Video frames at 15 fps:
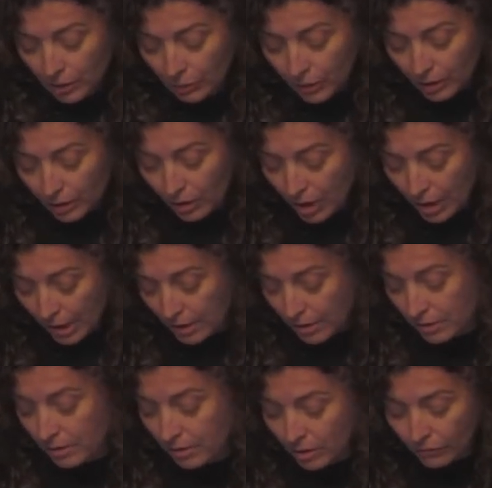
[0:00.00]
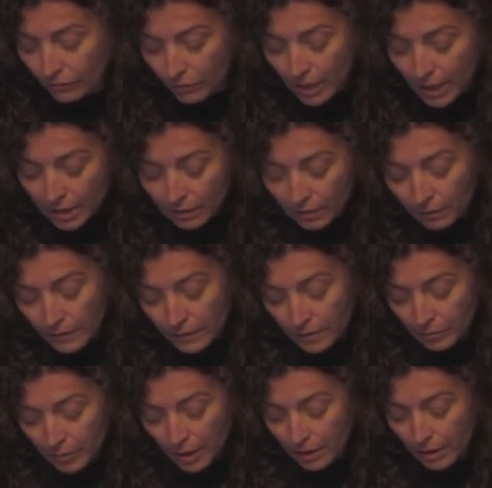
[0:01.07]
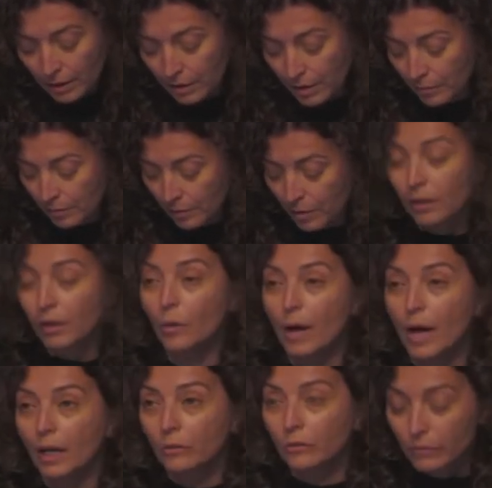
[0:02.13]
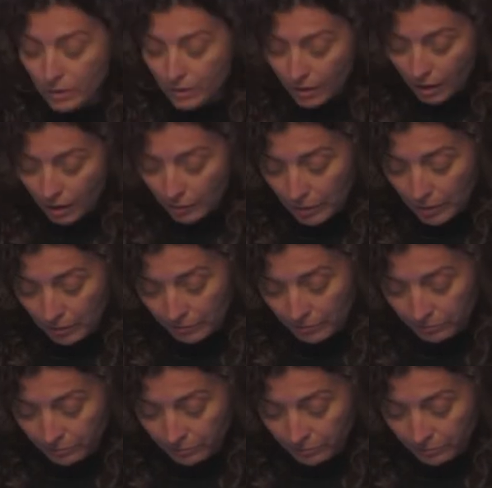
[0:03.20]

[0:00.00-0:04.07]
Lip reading: with a long history of Orientalism behind them go back to physiognomy.